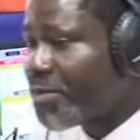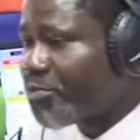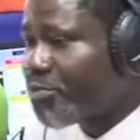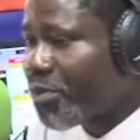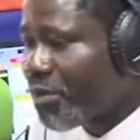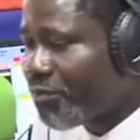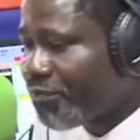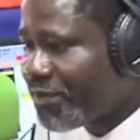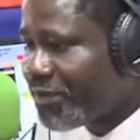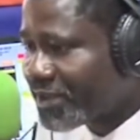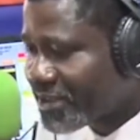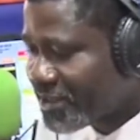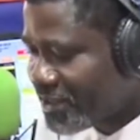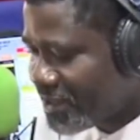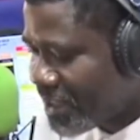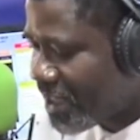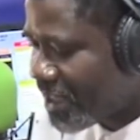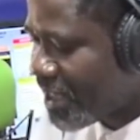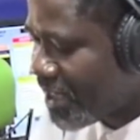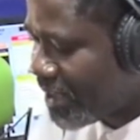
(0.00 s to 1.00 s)
me prophet
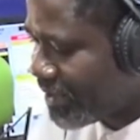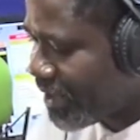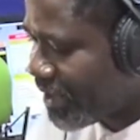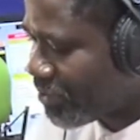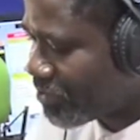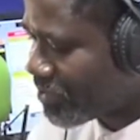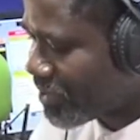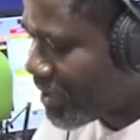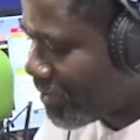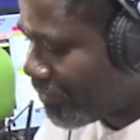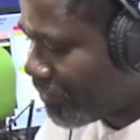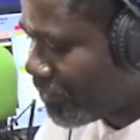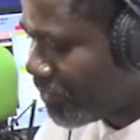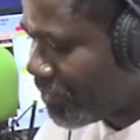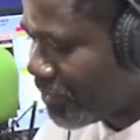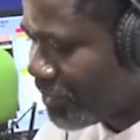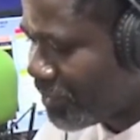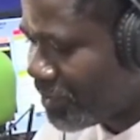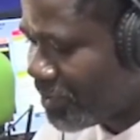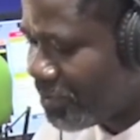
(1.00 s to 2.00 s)
Nana Yaw Sarfo,
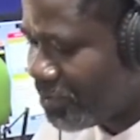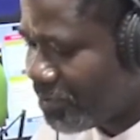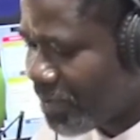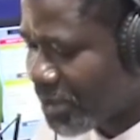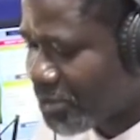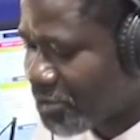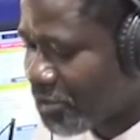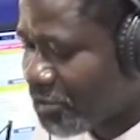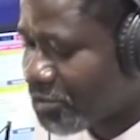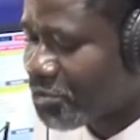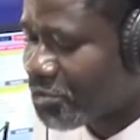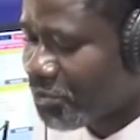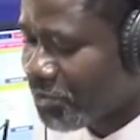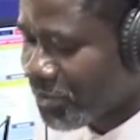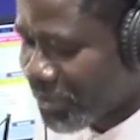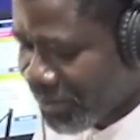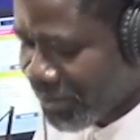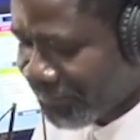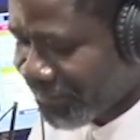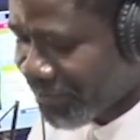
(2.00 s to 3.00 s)
but also
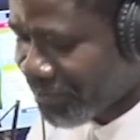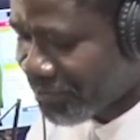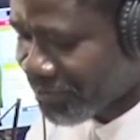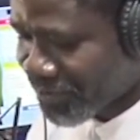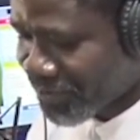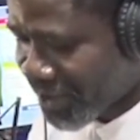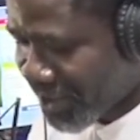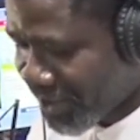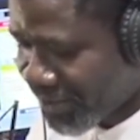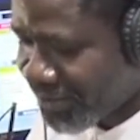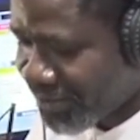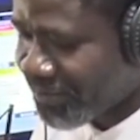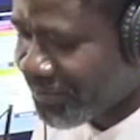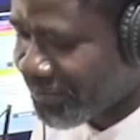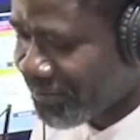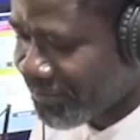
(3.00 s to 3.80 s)
your friend say.